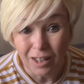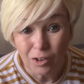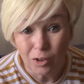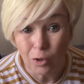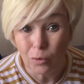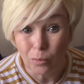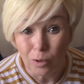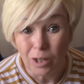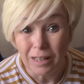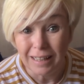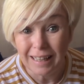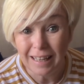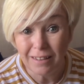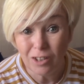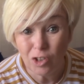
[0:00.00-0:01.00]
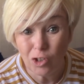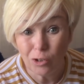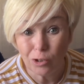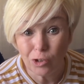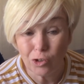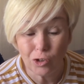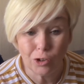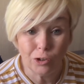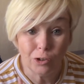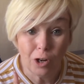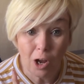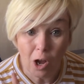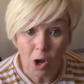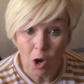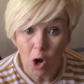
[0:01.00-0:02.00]
So get the shoulders done,
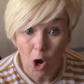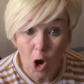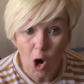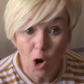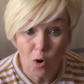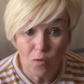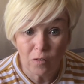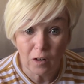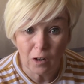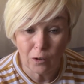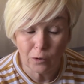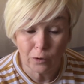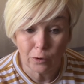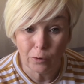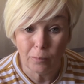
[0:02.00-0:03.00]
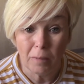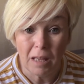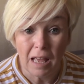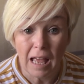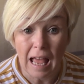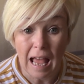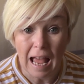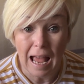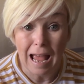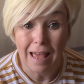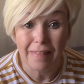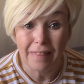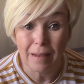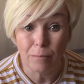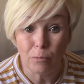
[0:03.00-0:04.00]
overlock them,
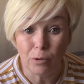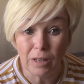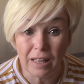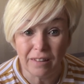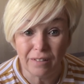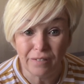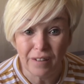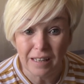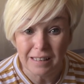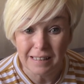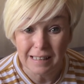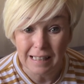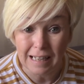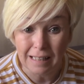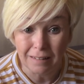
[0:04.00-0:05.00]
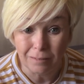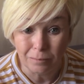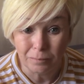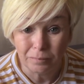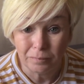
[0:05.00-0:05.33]
and then we'll get the facing in.